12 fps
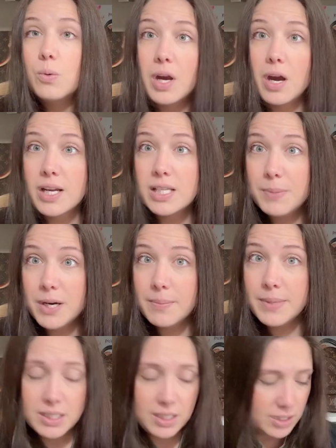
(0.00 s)
we are
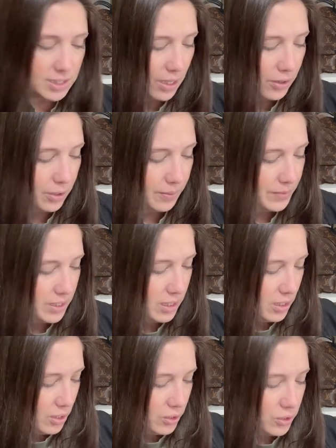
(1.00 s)
experimenting together.
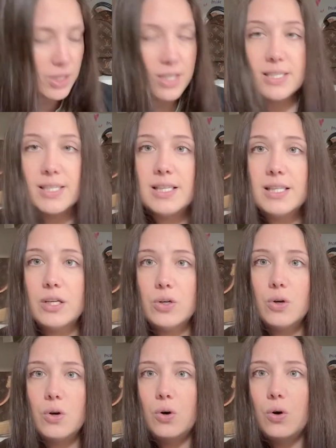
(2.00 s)
So this is a
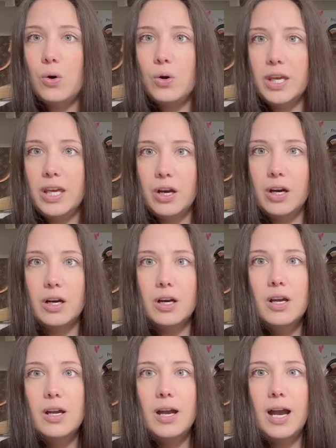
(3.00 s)
little hole here
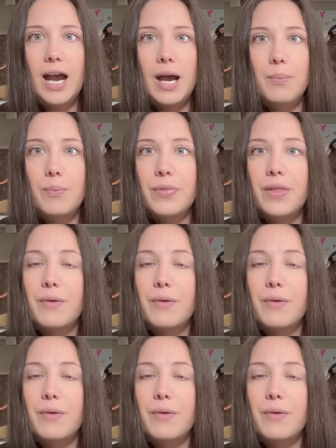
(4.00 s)
um,